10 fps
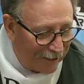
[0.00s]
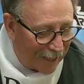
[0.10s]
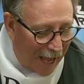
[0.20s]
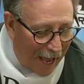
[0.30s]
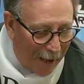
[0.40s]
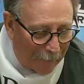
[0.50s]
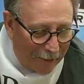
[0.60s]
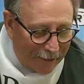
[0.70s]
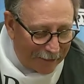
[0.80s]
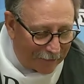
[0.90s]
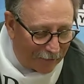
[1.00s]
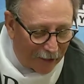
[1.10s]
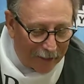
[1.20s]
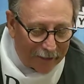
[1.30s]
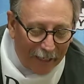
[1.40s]
He's happy. He's
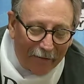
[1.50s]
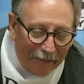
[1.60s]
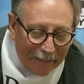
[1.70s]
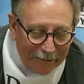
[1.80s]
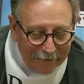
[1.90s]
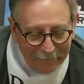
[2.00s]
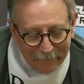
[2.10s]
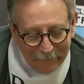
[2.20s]
very loving.